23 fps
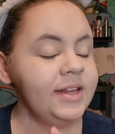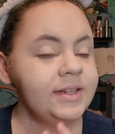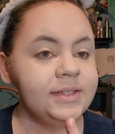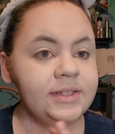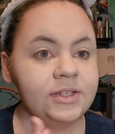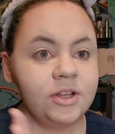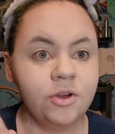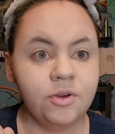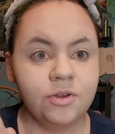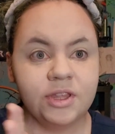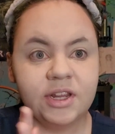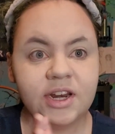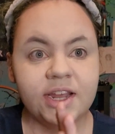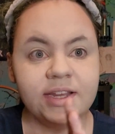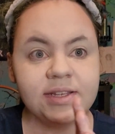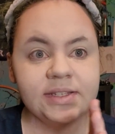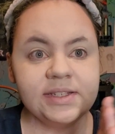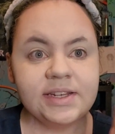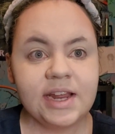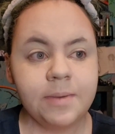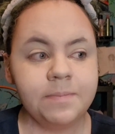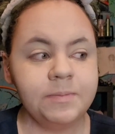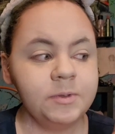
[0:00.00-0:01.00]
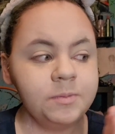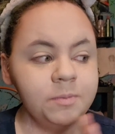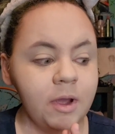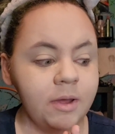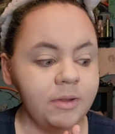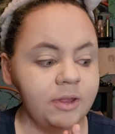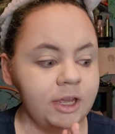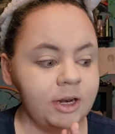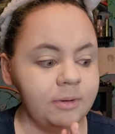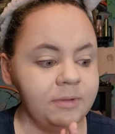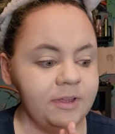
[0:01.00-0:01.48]
so the next step is
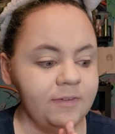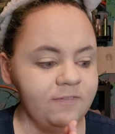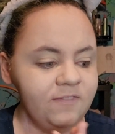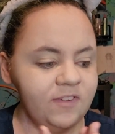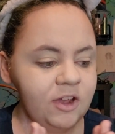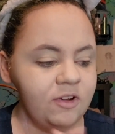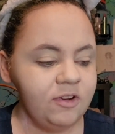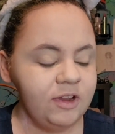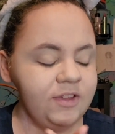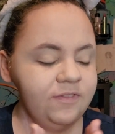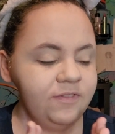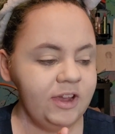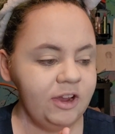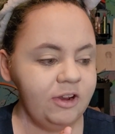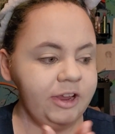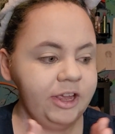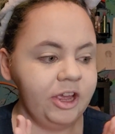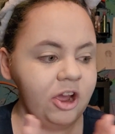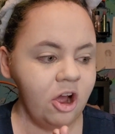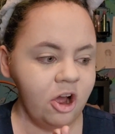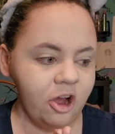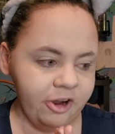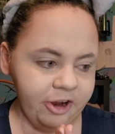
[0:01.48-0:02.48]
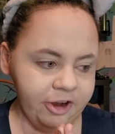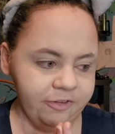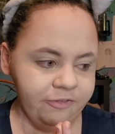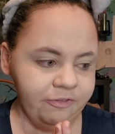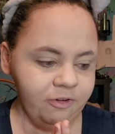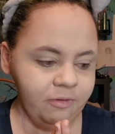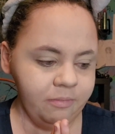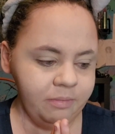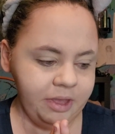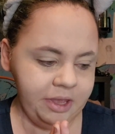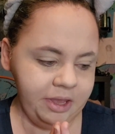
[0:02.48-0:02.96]
probably going to be very, very hard
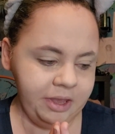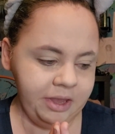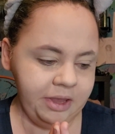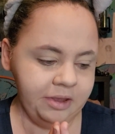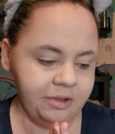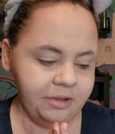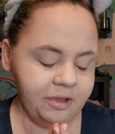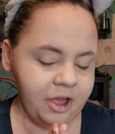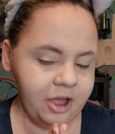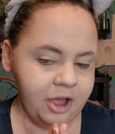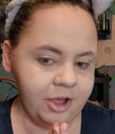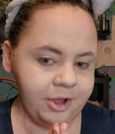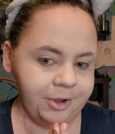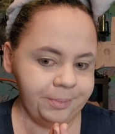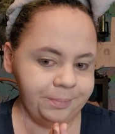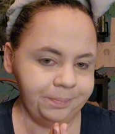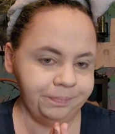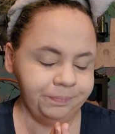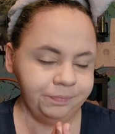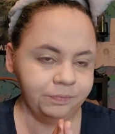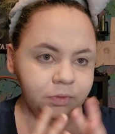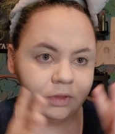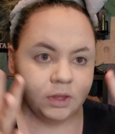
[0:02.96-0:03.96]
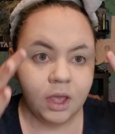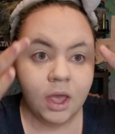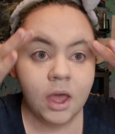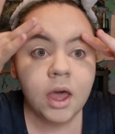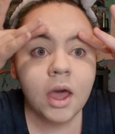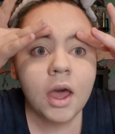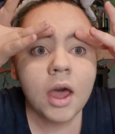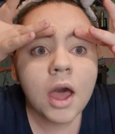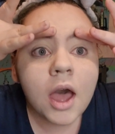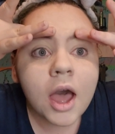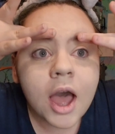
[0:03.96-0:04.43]
for me.
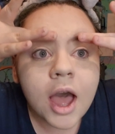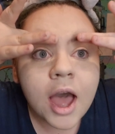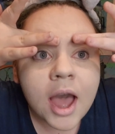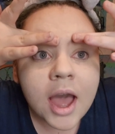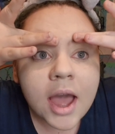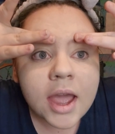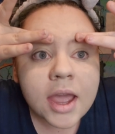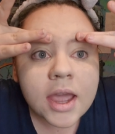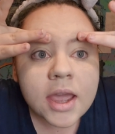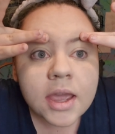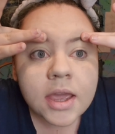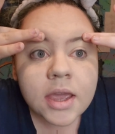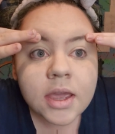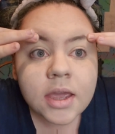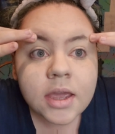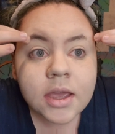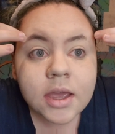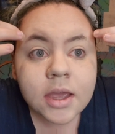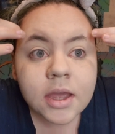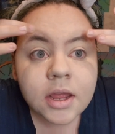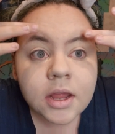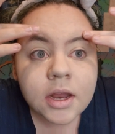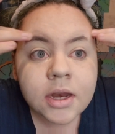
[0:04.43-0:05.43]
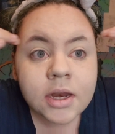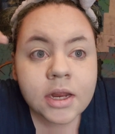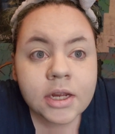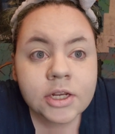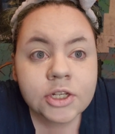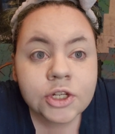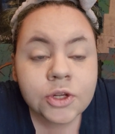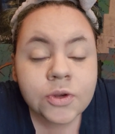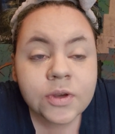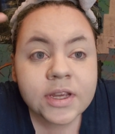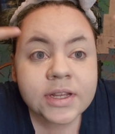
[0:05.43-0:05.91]
I
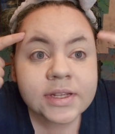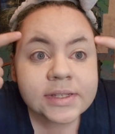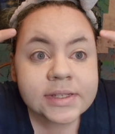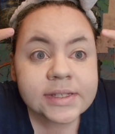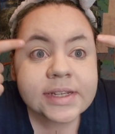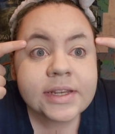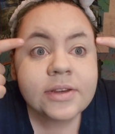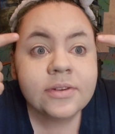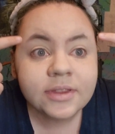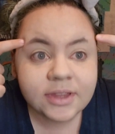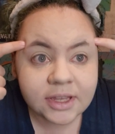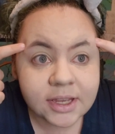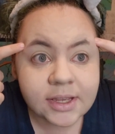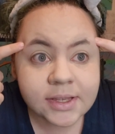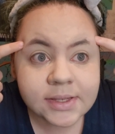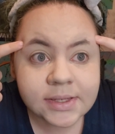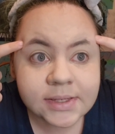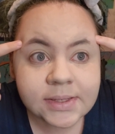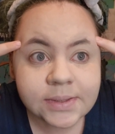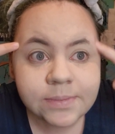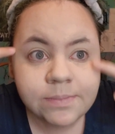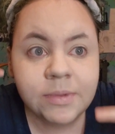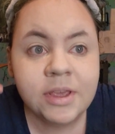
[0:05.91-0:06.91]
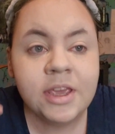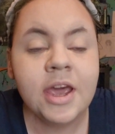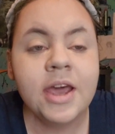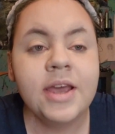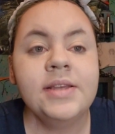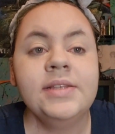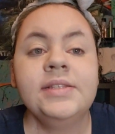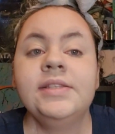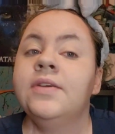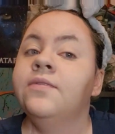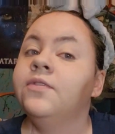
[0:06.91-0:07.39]
need to conceal these
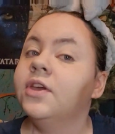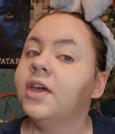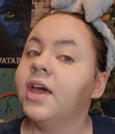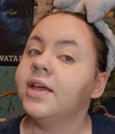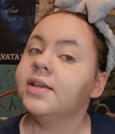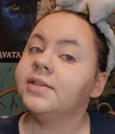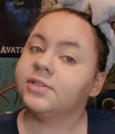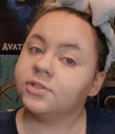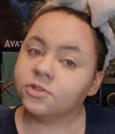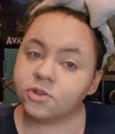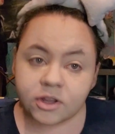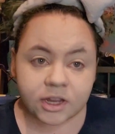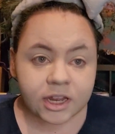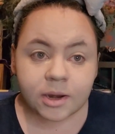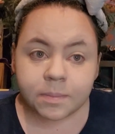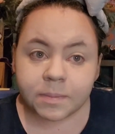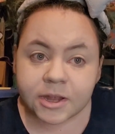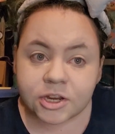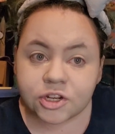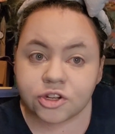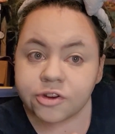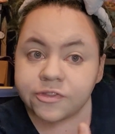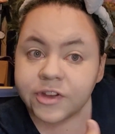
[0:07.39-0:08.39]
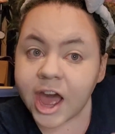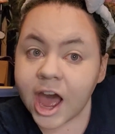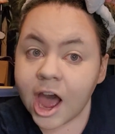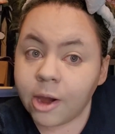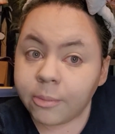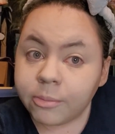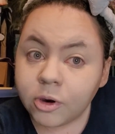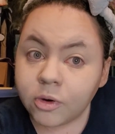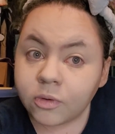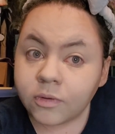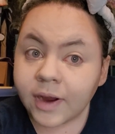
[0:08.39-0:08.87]
because if you guys look at a picture of
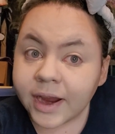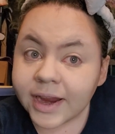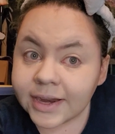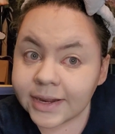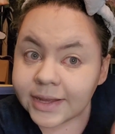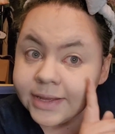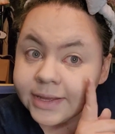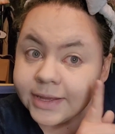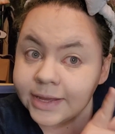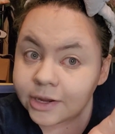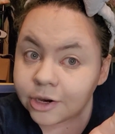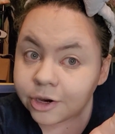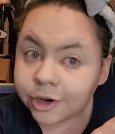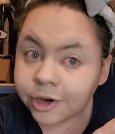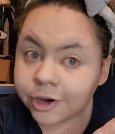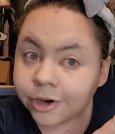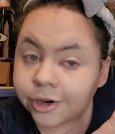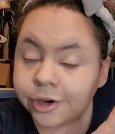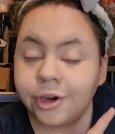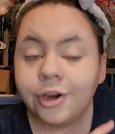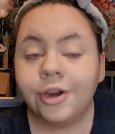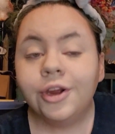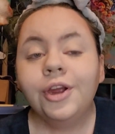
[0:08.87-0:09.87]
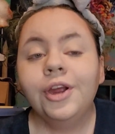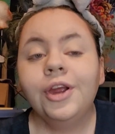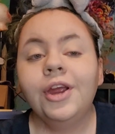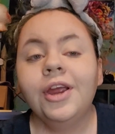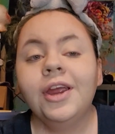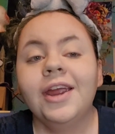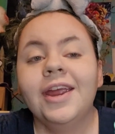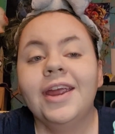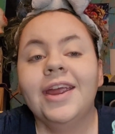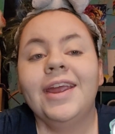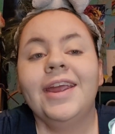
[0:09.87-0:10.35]
Aoba right here,
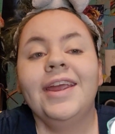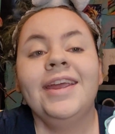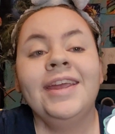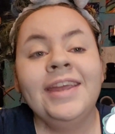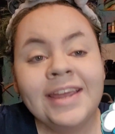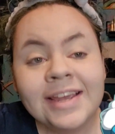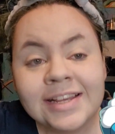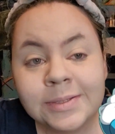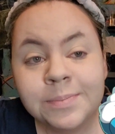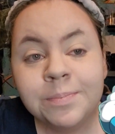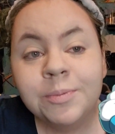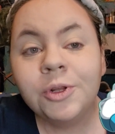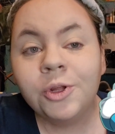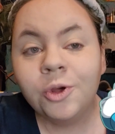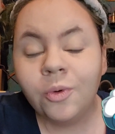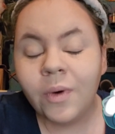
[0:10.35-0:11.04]
he has blue